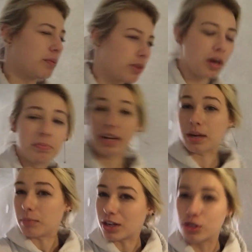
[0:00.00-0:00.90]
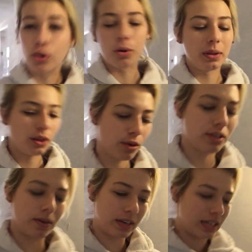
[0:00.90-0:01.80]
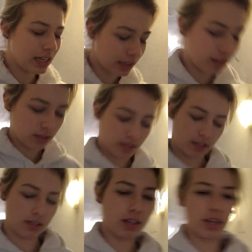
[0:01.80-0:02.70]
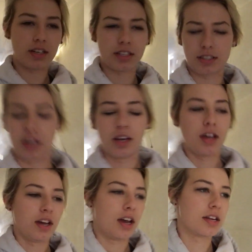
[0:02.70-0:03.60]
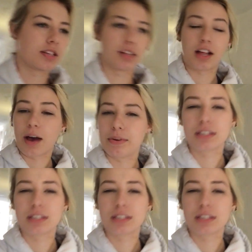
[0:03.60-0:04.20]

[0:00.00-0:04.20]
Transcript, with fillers: I woke up late, I'm not sure, but Lauren's not ready either, so it's all good. It's just a, it's just a lot.